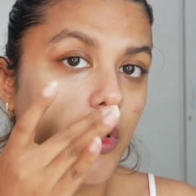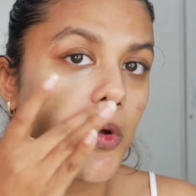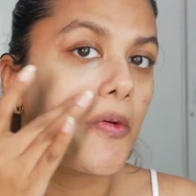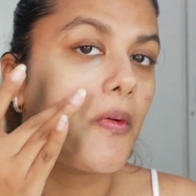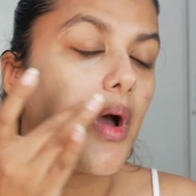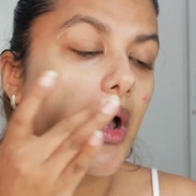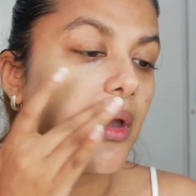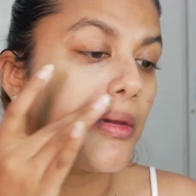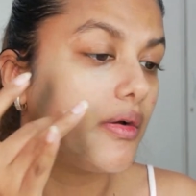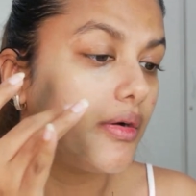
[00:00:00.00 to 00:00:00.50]

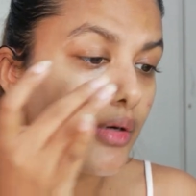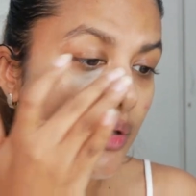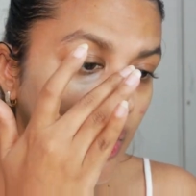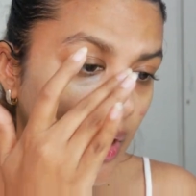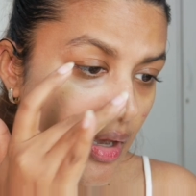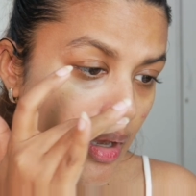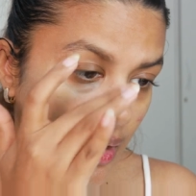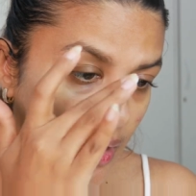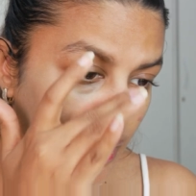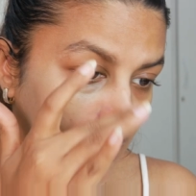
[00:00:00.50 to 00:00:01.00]
required.
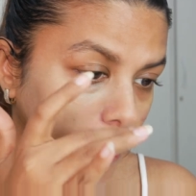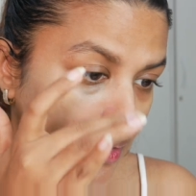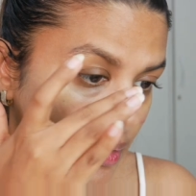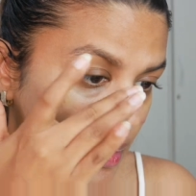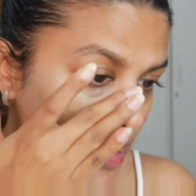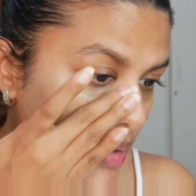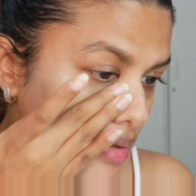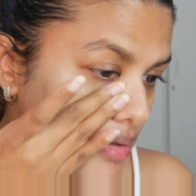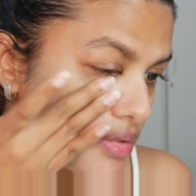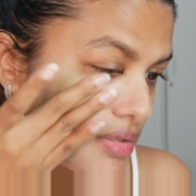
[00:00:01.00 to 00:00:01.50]

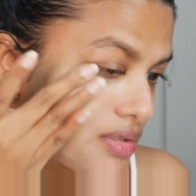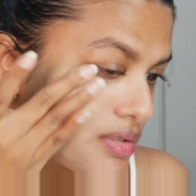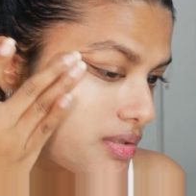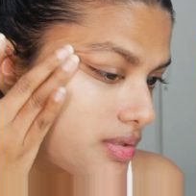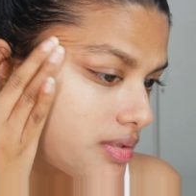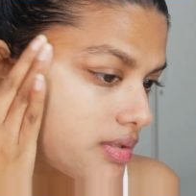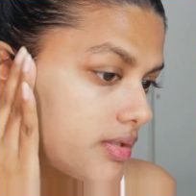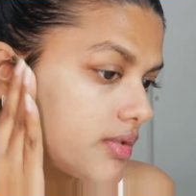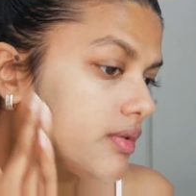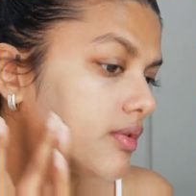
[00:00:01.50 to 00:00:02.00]

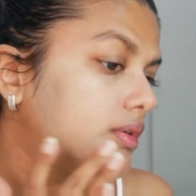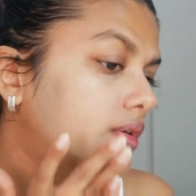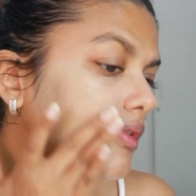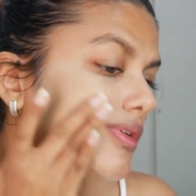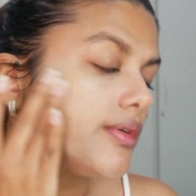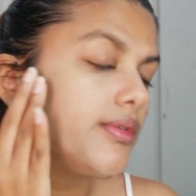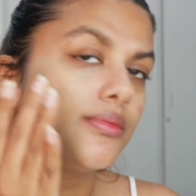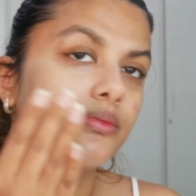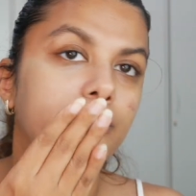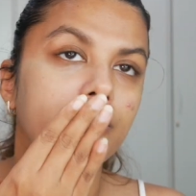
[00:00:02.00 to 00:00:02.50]

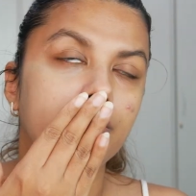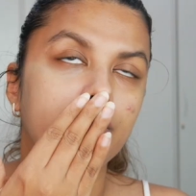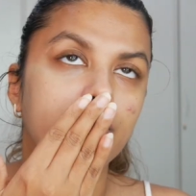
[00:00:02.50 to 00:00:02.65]
So